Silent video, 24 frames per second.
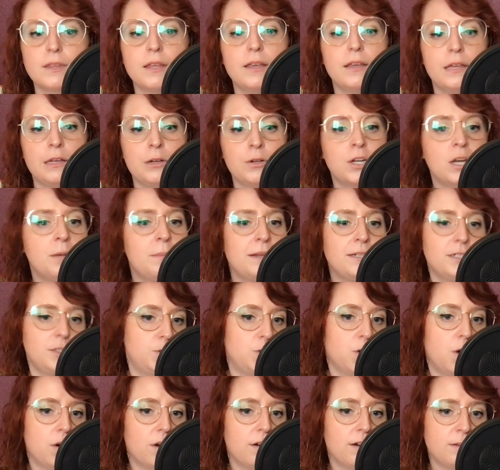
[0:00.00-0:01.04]
Il
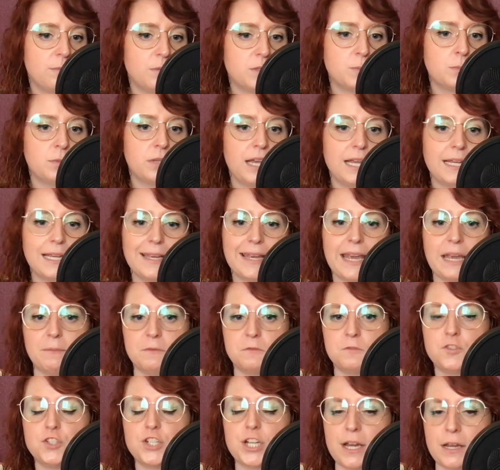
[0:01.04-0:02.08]
Commendatore was playing a game
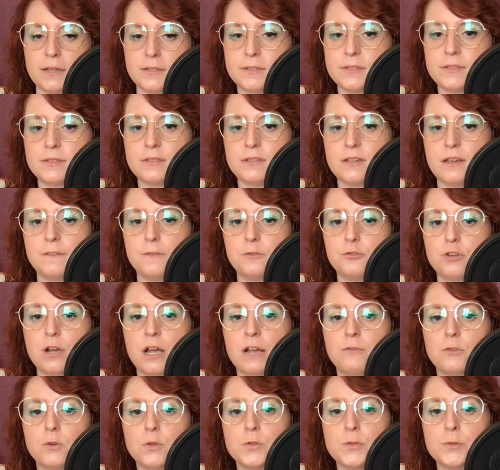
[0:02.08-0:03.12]
of chess, and the
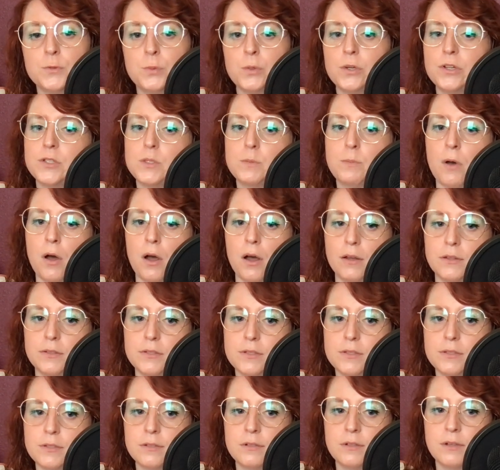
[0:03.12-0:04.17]
drivers were his
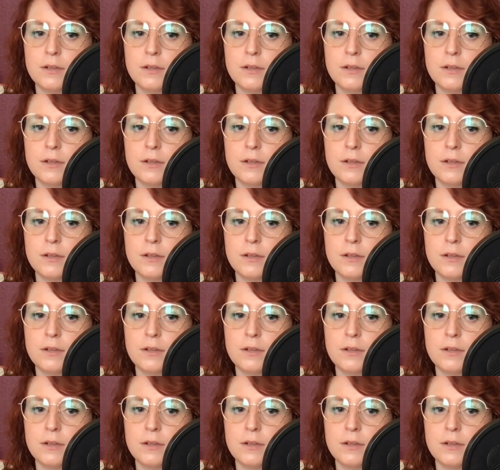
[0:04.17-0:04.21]
pawns.